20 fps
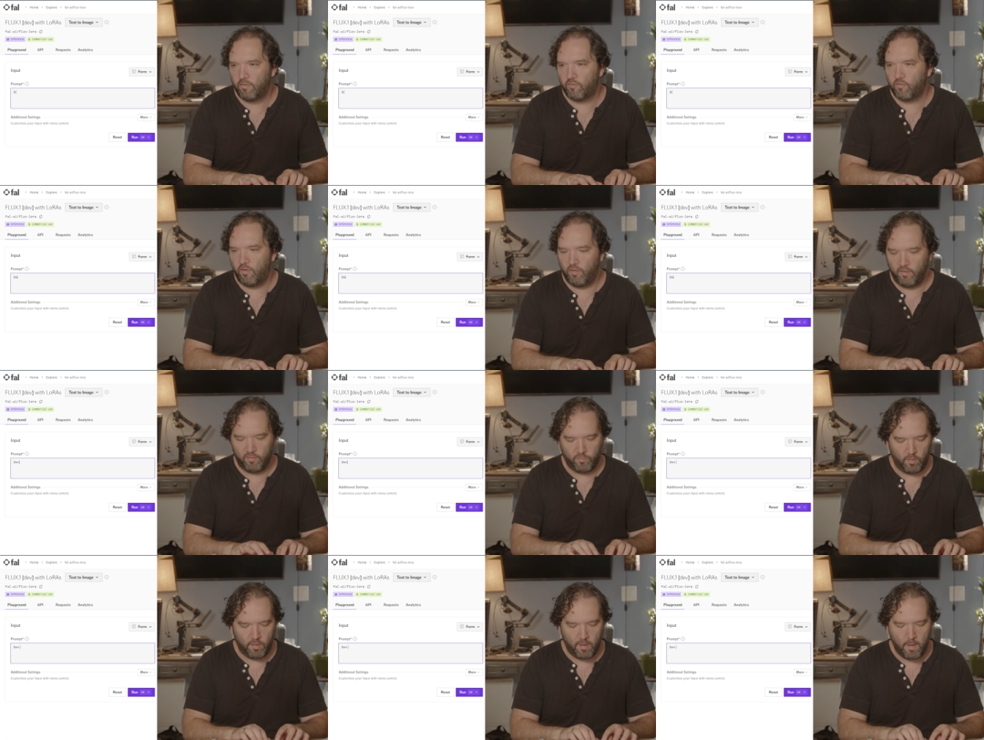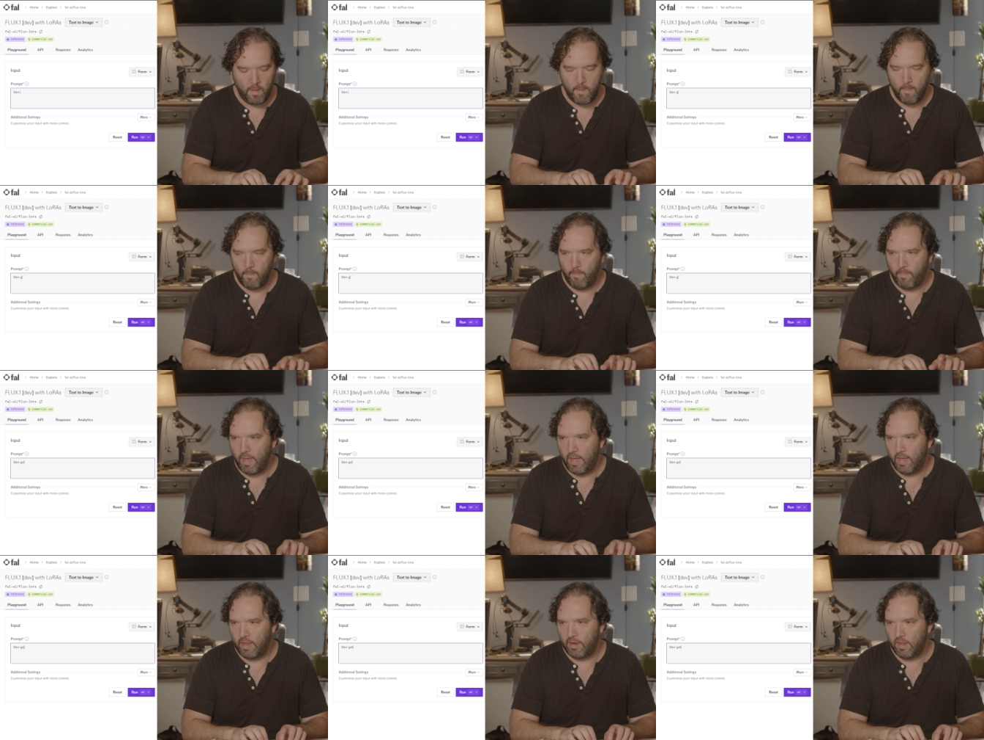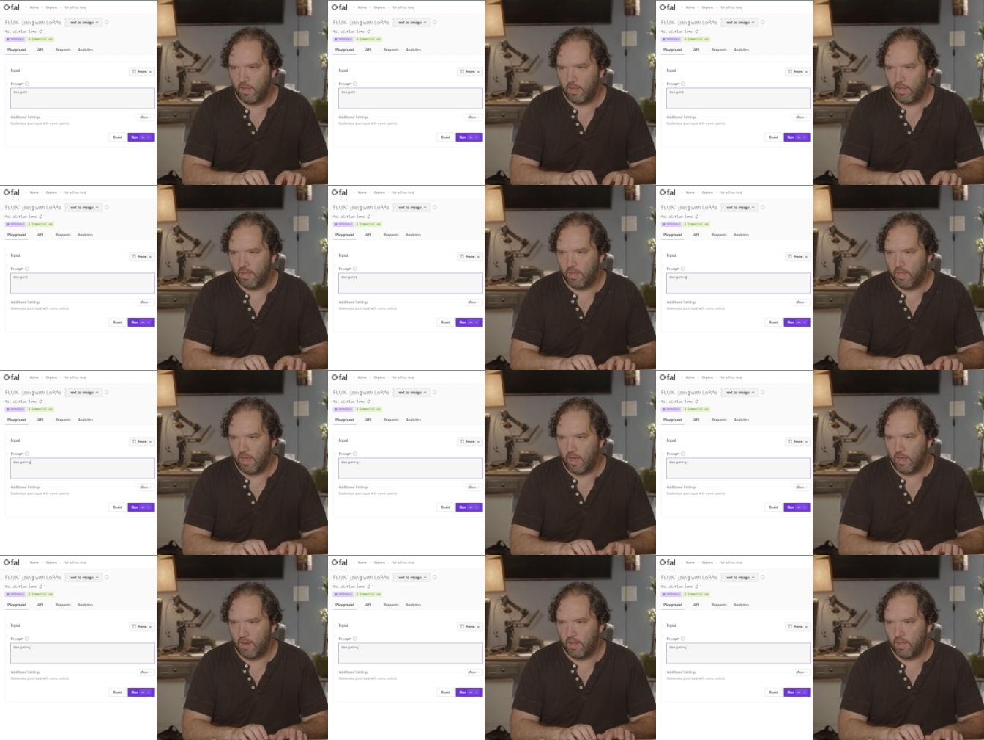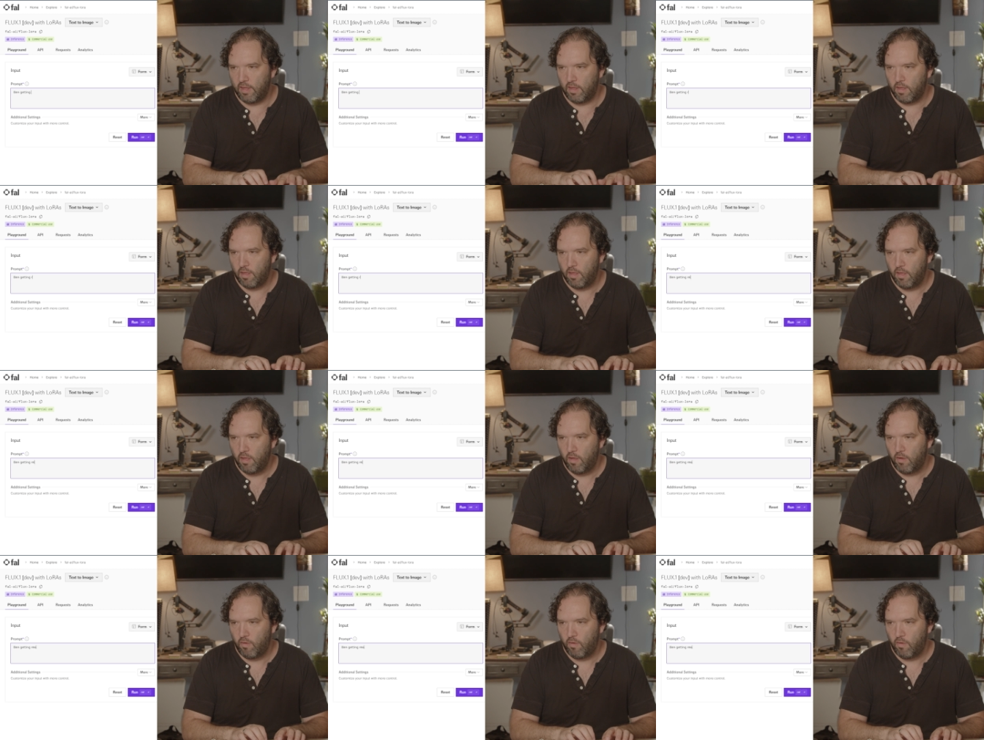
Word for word: Let's try this one then getting